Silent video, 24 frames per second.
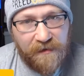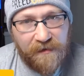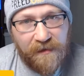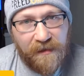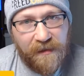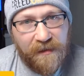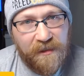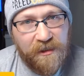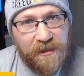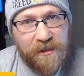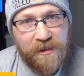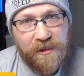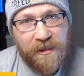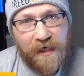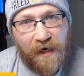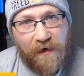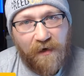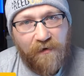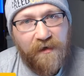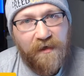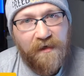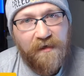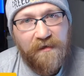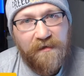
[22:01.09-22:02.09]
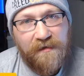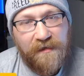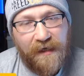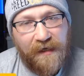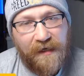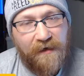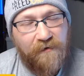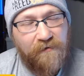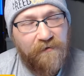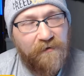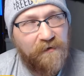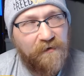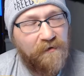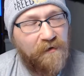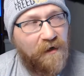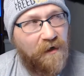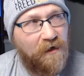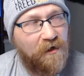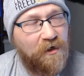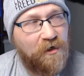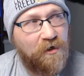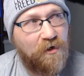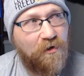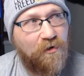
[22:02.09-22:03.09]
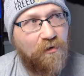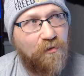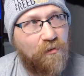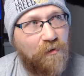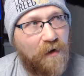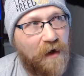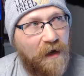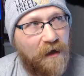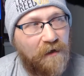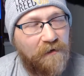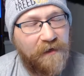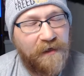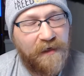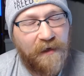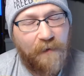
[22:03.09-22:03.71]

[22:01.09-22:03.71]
like shouting down a crowd, like a